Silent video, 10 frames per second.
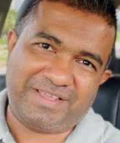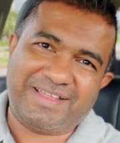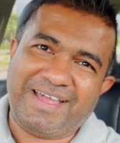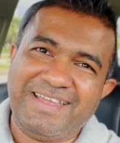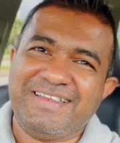
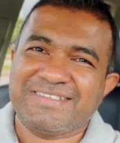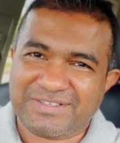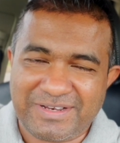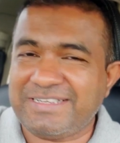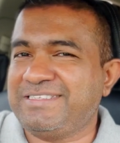Right? So
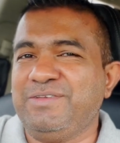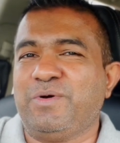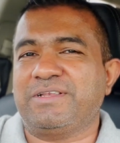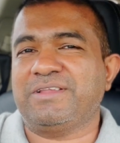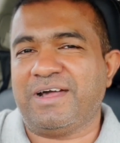let's see
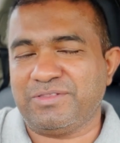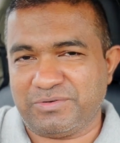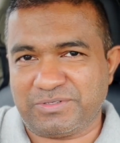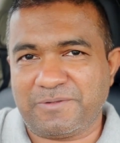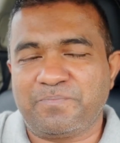what are
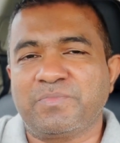those.